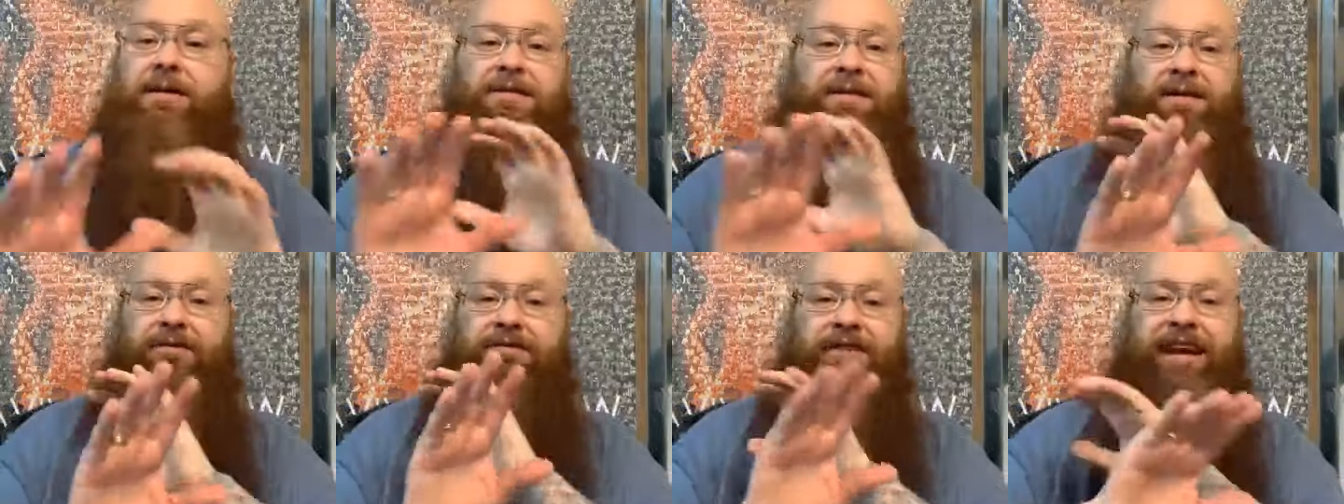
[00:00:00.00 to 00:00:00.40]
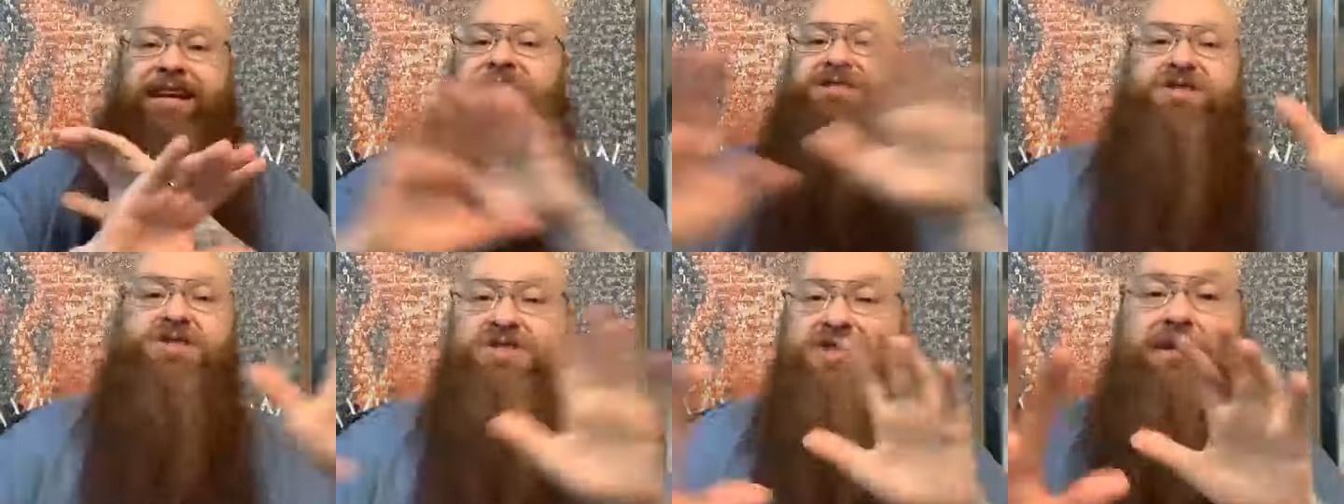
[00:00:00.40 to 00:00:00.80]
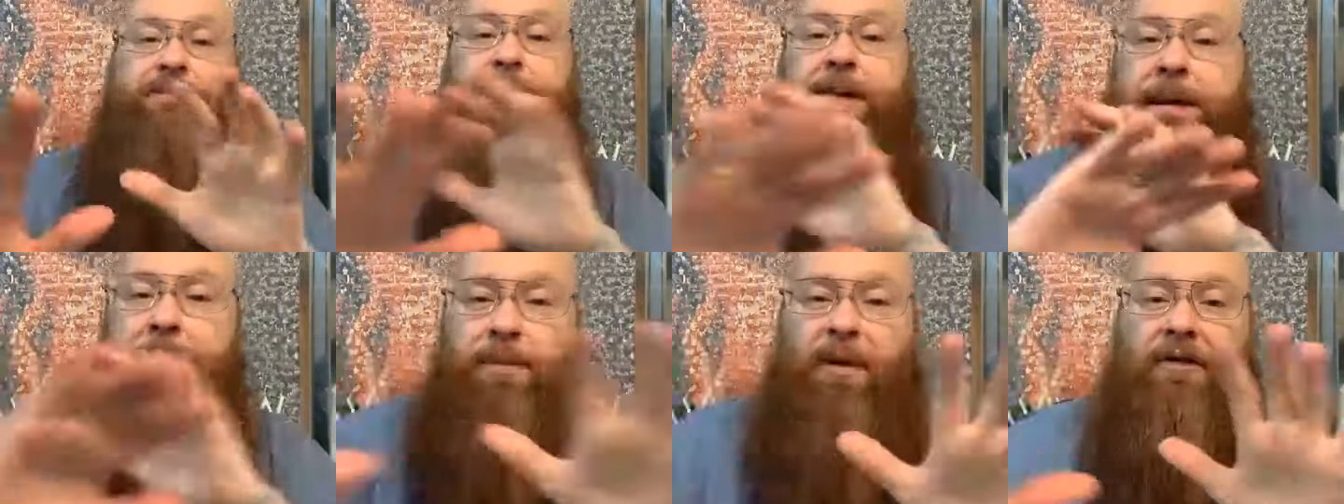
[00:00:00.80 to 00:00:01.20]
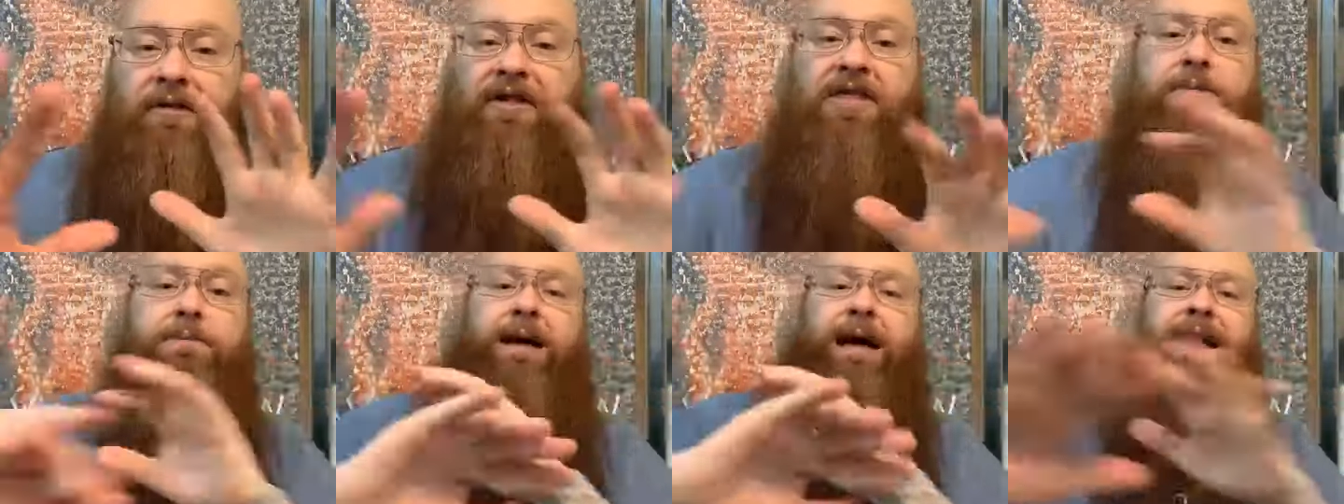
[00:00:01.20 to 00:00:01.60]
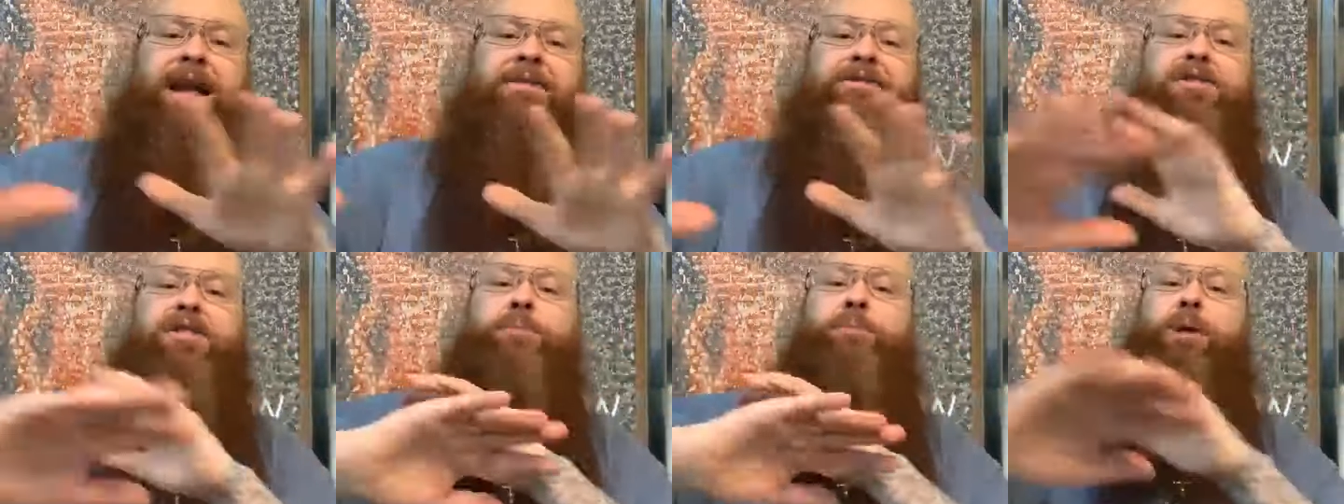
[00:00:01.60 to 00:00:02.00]
the faces of the people, for the money,
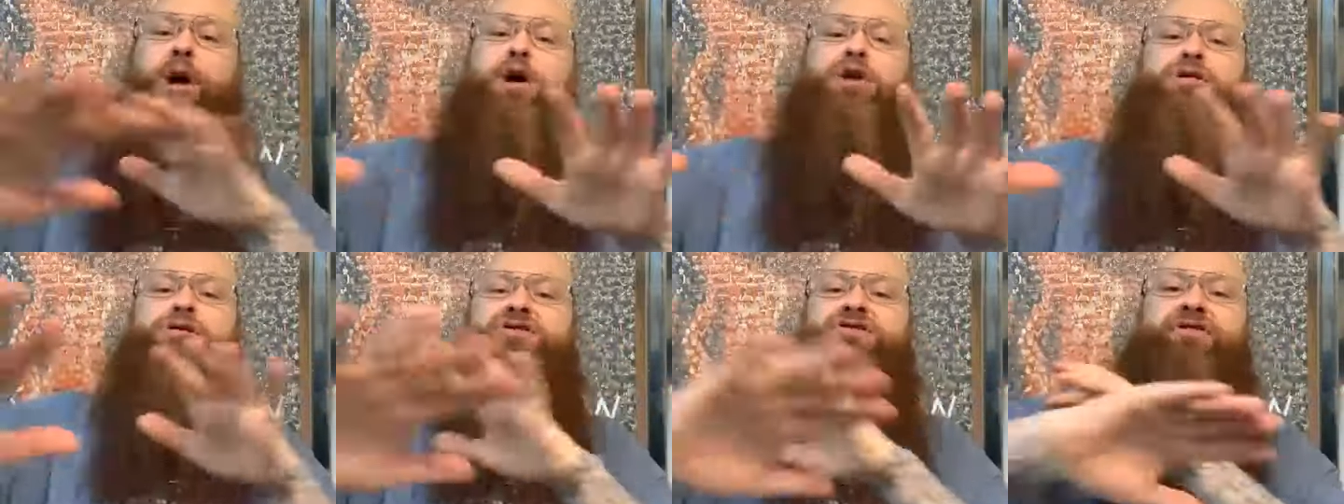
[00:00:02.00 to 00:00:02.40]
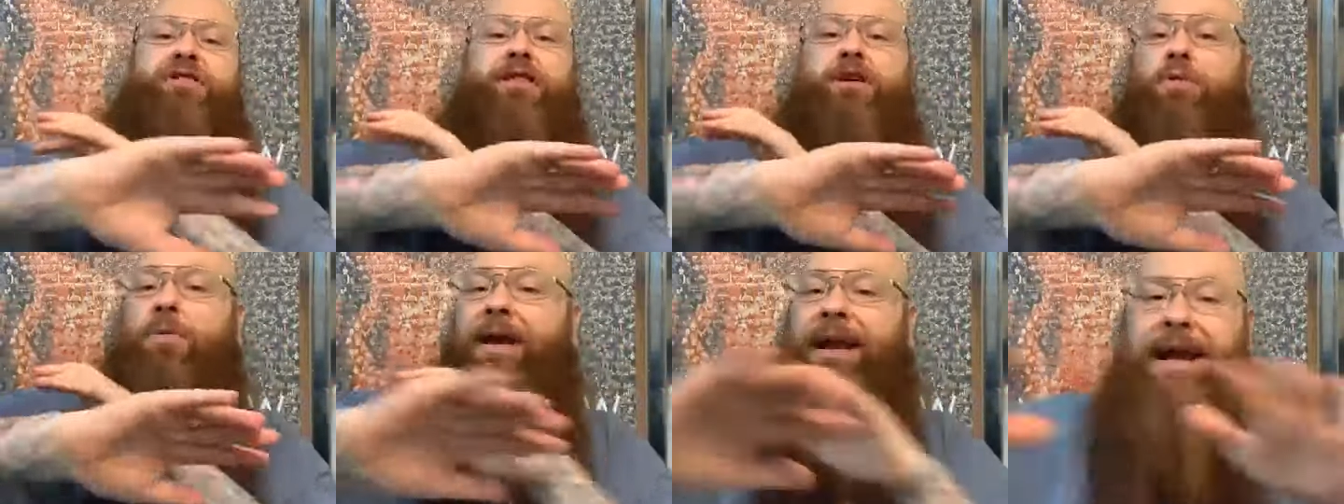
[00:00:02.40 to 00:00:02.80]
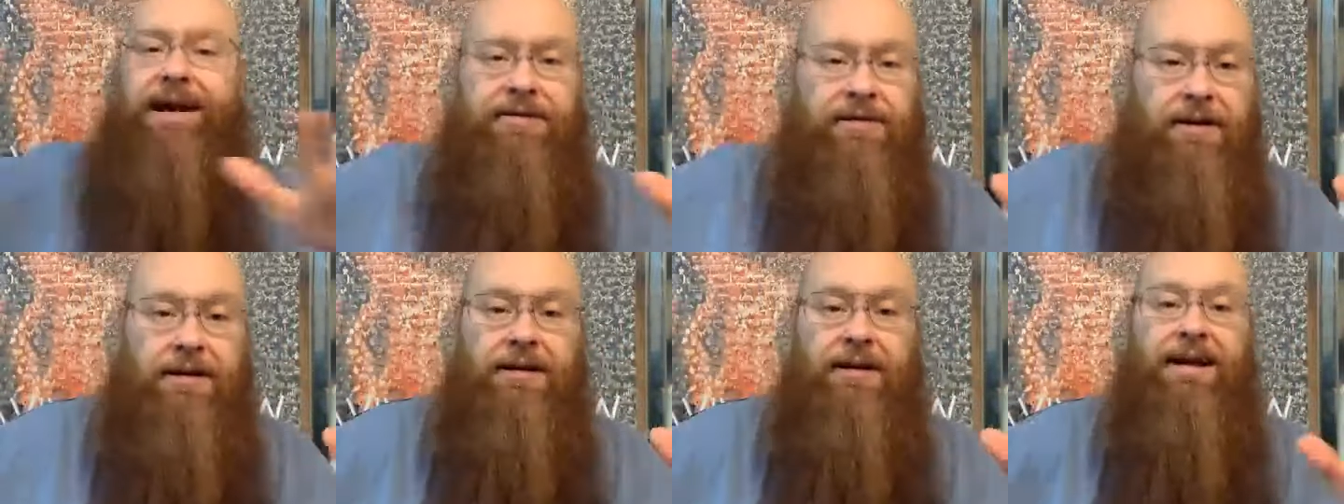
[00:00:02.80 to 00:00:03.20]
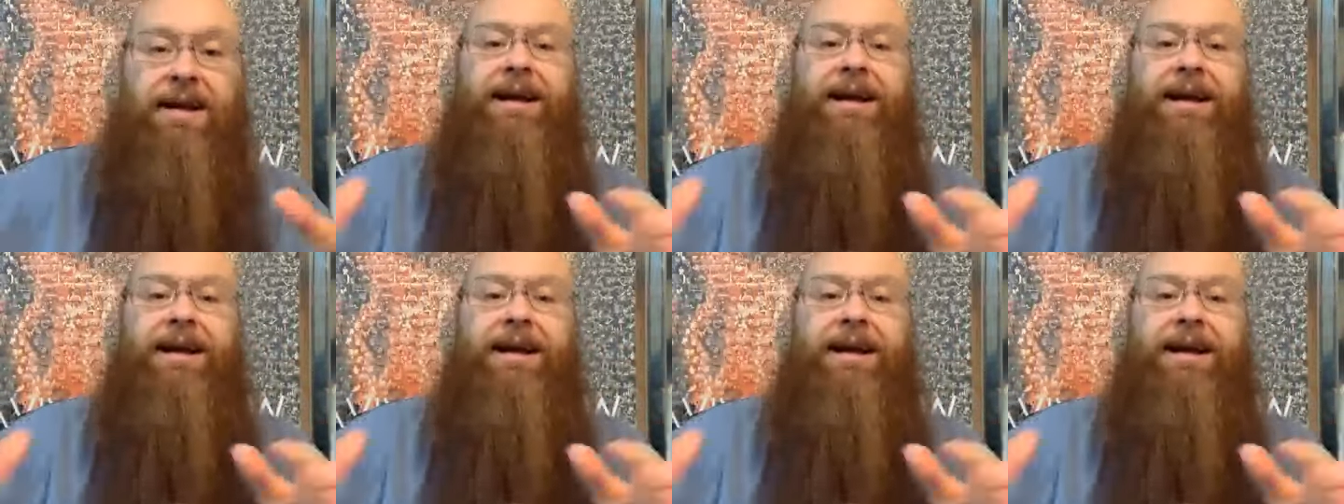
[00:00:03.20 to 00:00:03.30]
for the partners, for the whatever.